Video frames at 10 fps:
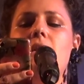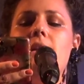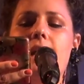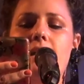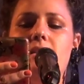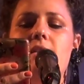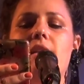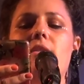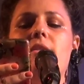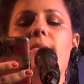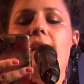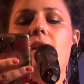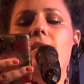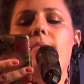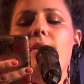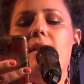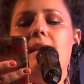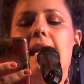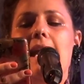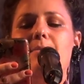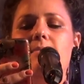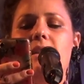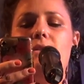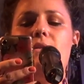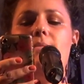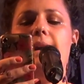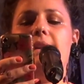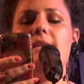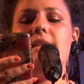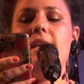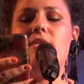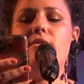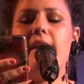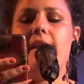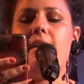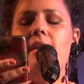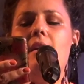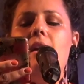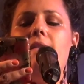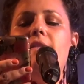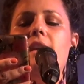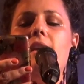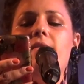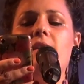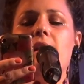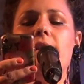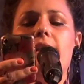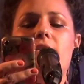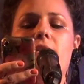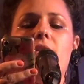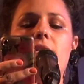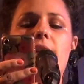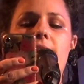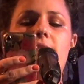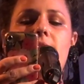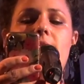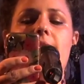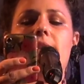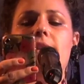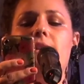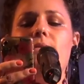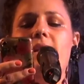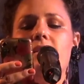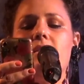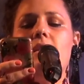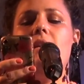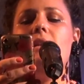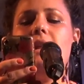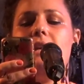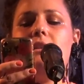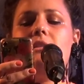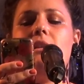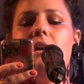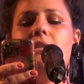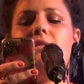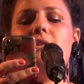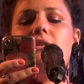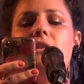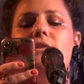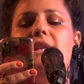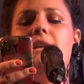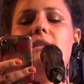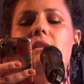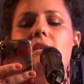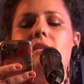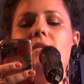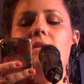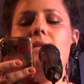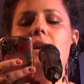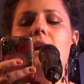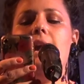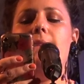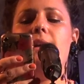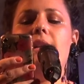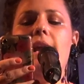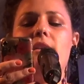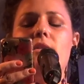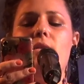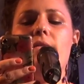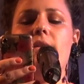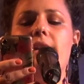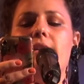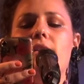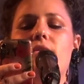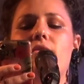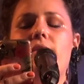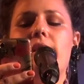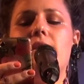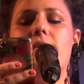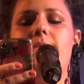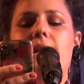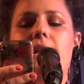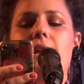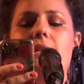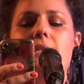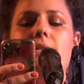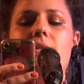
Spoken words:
Yes, they took me in on a boat and taped me to a bed and said, drink of the evil elixir called doxycycline, which, like the slaughterers, goes into the throat and then takes over and destroys the belly.